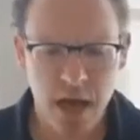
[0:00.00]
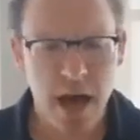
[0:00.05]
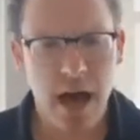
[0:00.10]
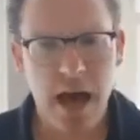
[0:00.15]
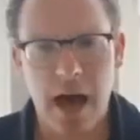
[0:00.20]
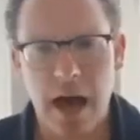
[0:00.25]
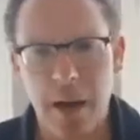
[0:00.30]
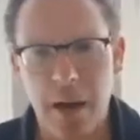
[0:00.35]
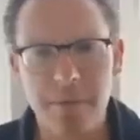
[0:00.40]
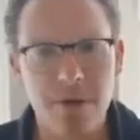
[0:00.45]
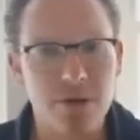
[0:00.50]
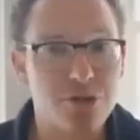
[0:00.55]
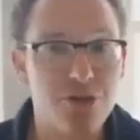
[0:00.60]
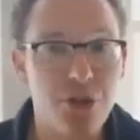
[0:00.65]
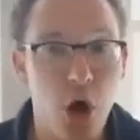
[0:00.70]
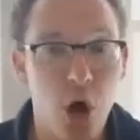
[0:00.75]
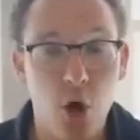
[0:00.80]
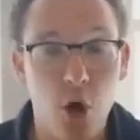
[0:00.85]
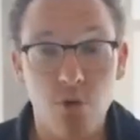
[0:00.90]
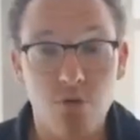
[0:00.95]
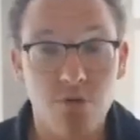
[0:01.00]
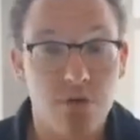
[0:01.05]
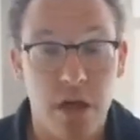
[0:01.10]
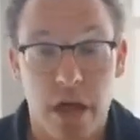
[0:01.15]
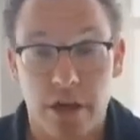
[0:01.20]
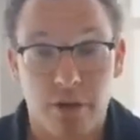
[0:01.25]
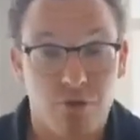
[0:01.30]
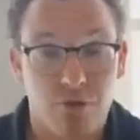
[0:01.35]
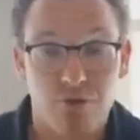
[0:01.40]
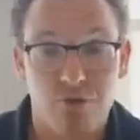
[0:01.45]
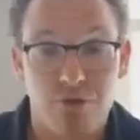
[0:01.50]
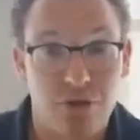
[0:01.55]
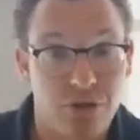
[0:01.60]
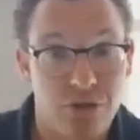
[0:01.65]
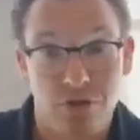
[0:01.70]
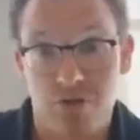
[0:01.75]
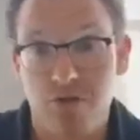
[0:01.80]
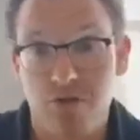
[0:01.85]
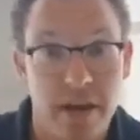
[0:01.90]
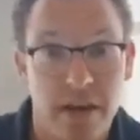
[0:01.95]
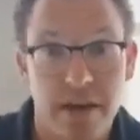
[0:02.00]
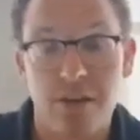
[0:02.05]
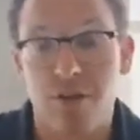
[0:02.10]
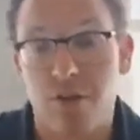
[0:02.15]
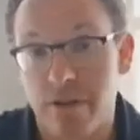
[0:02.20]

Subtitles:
There's no, none of